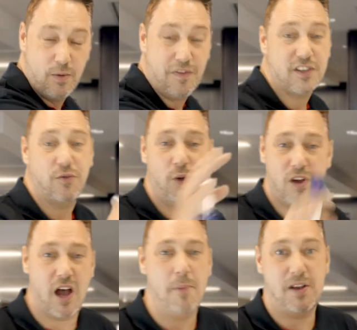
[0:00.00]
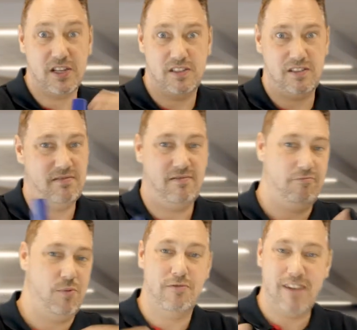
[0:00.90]
Well, first of all, you can't because
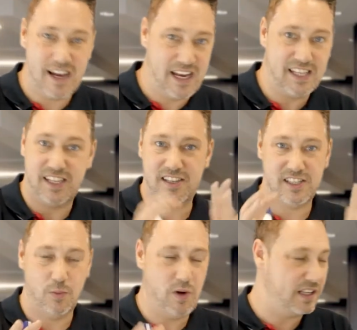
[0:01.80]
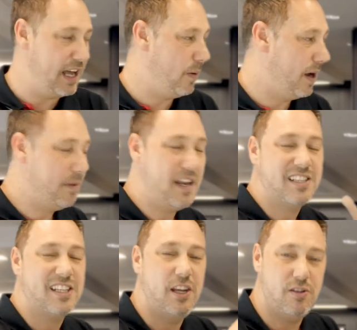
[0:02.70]
we're regulated, it doesn't work that way. But let's
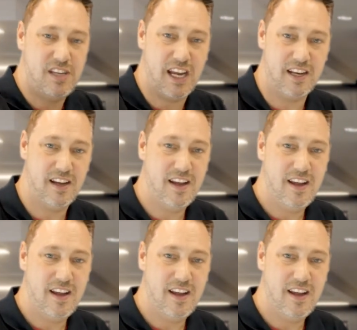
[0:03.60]
say you did.